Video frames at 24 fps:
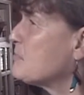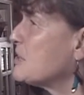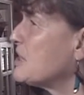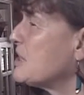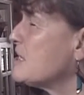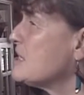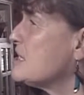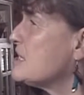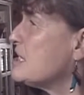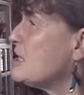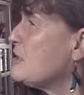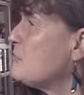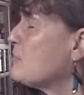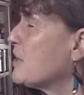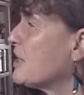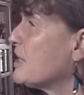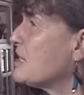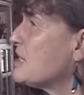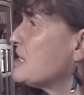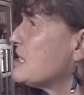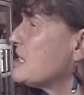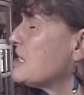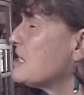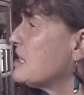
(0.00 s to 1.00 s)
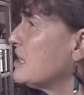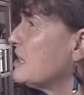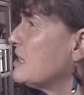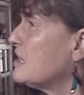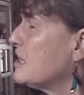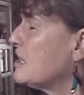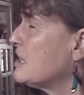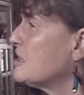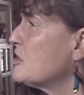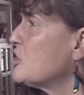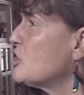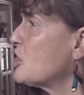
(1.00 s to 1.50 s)
been debated
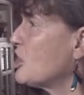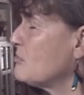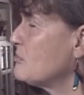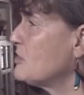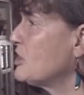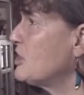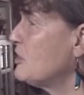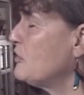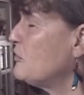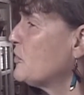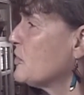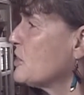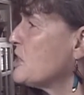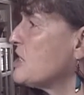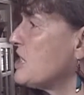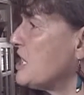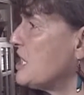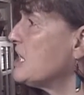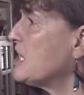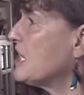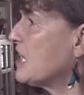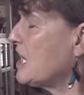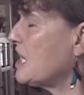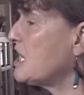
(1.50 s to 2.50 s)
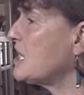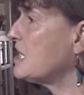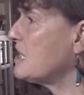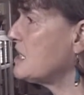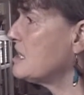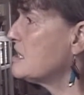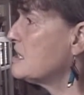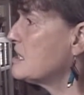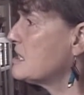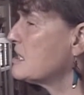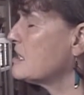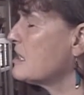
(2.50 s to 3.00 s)
in Germany for
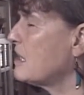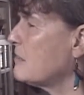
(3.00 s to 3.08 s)
decades.